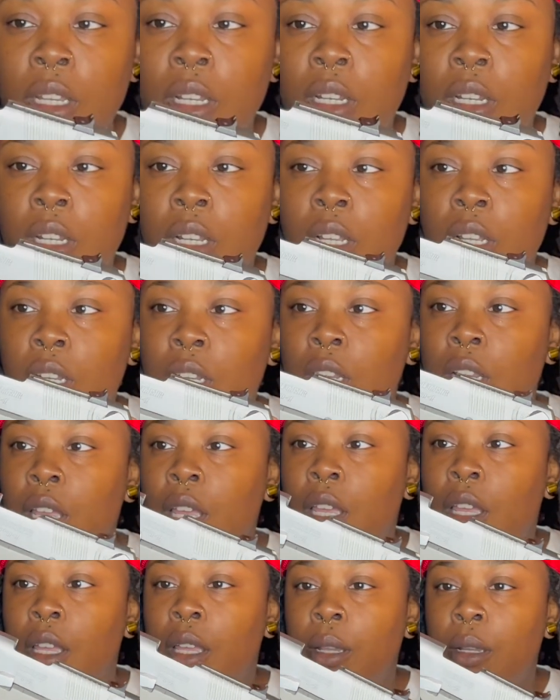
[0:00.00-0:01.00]
None of
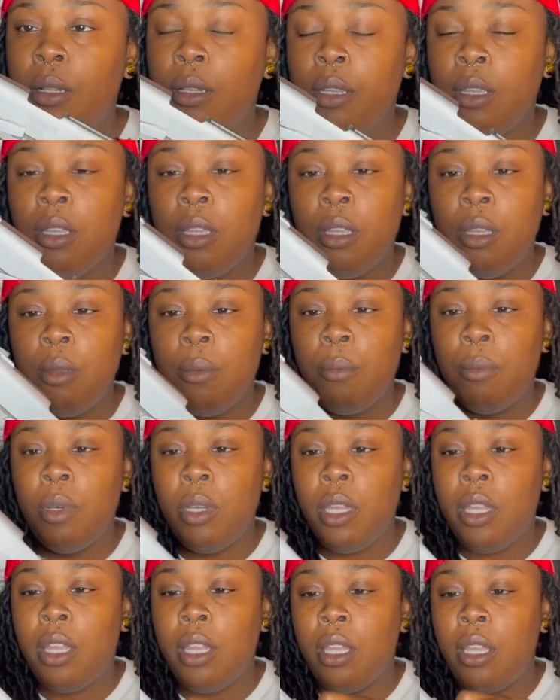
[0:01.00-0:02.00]
that.
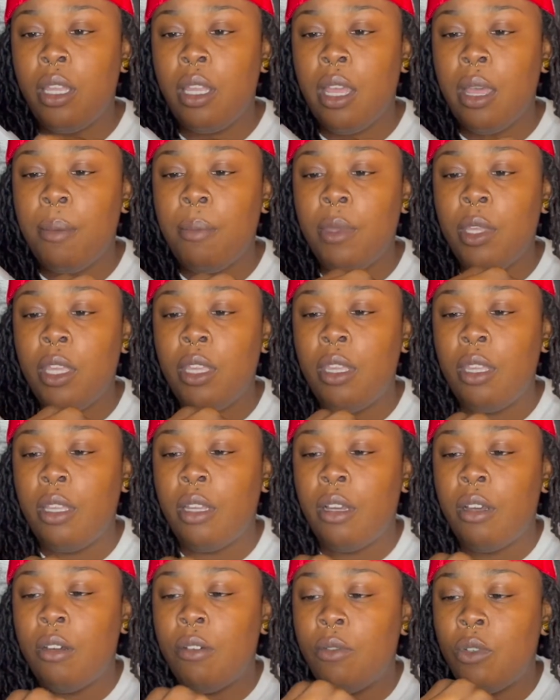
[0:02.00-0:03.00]
But I mean,
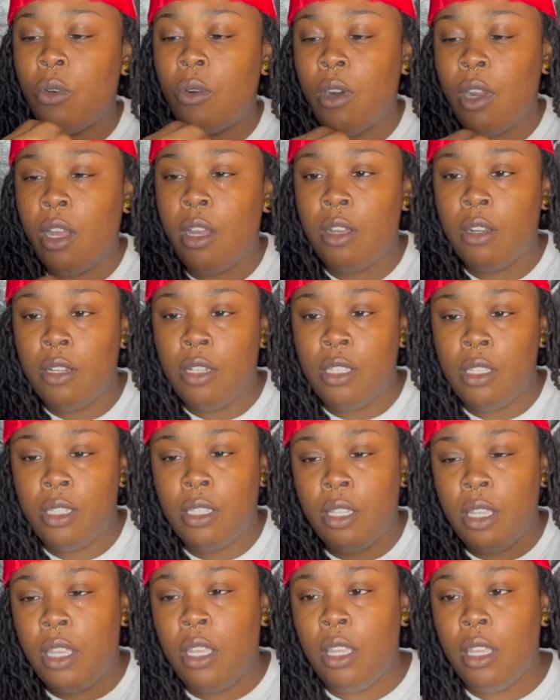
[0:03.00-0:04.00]
overall, this
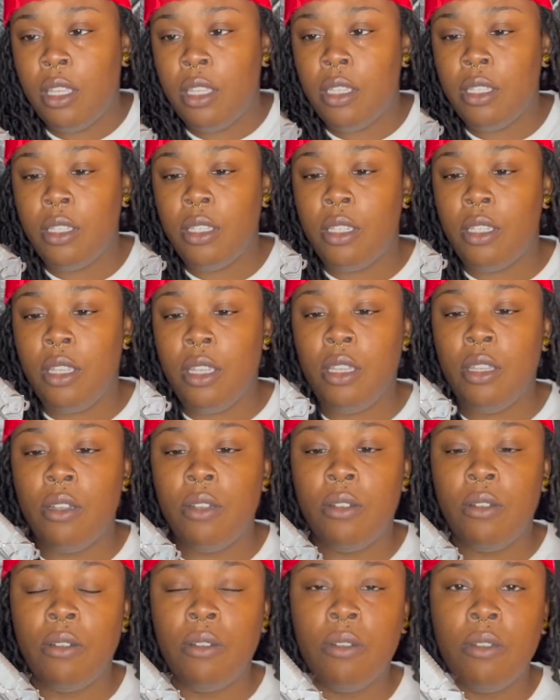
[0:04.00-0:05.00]
thing is
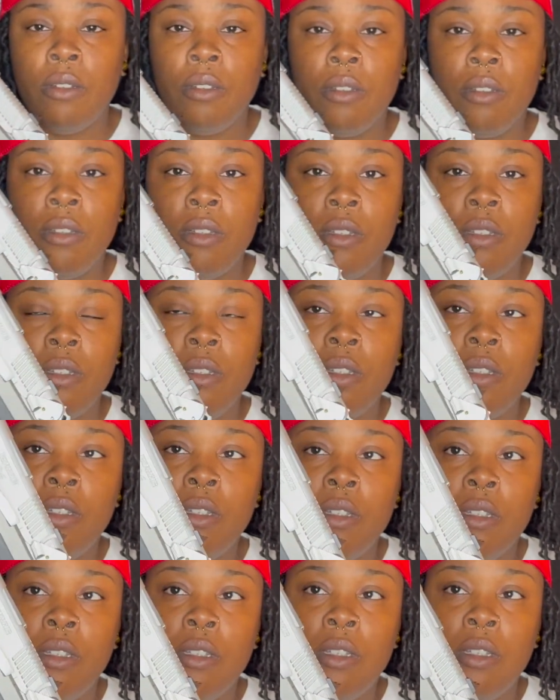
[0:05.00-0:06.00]
still.
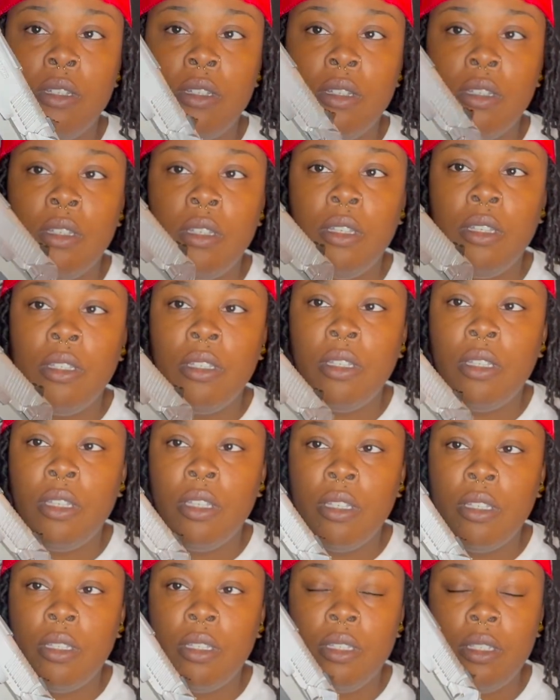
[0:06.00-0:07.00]

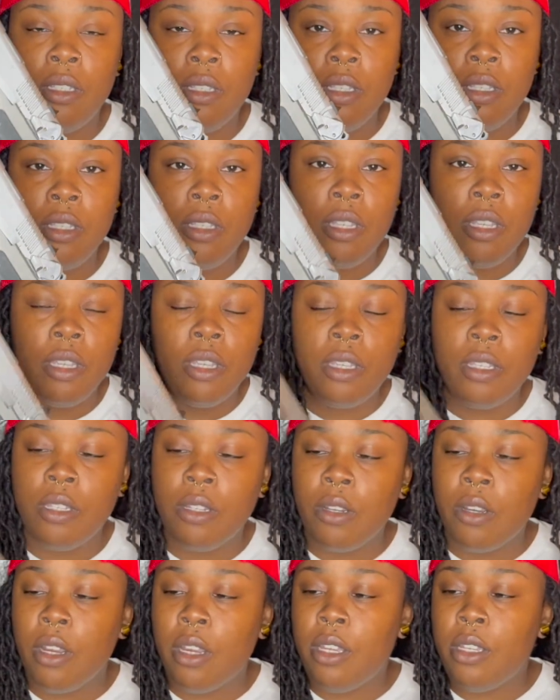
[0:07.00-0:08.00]
This thing is
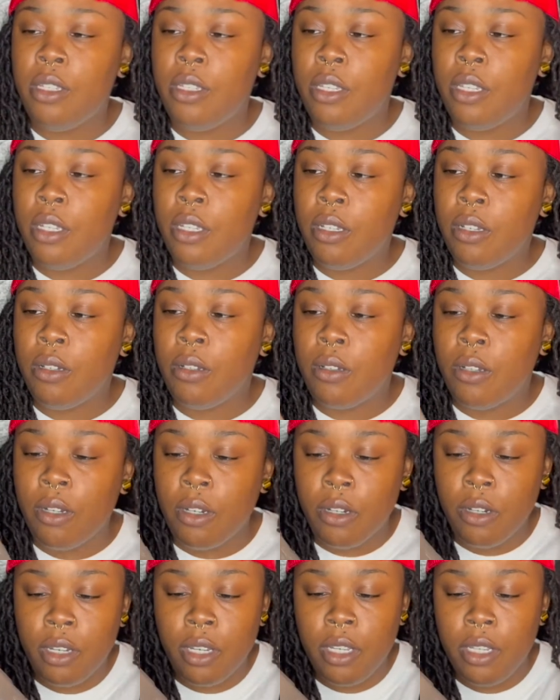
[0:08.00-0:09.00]
crazy. It go
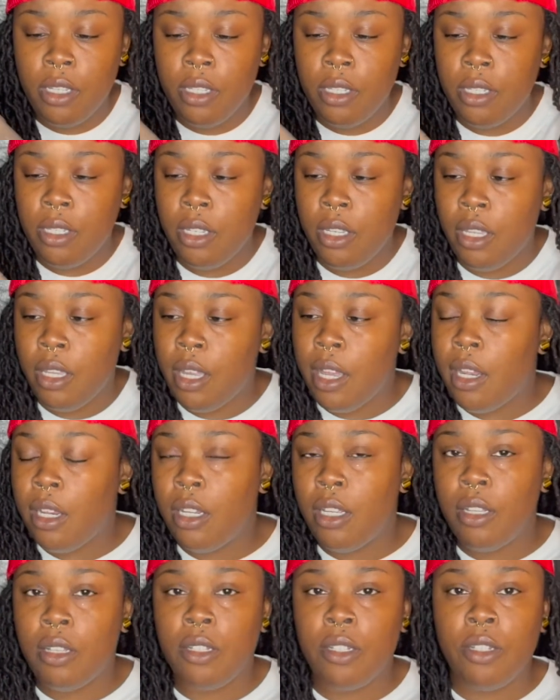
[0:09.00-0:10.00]
crazy. I
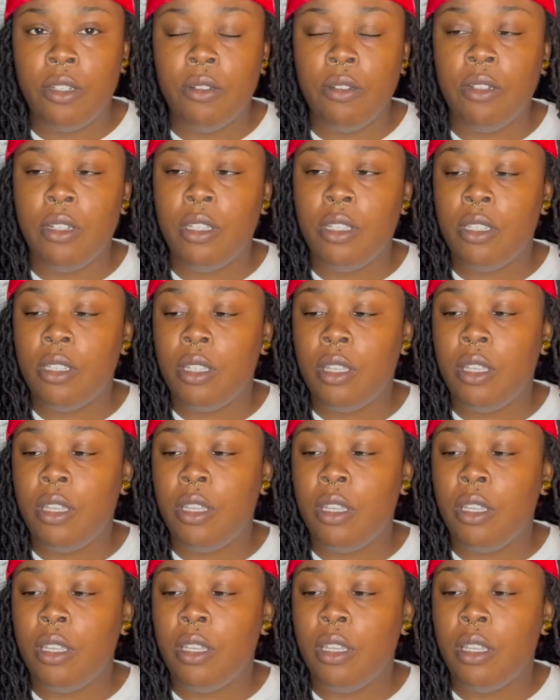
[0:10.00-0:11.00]
love shooting this thing.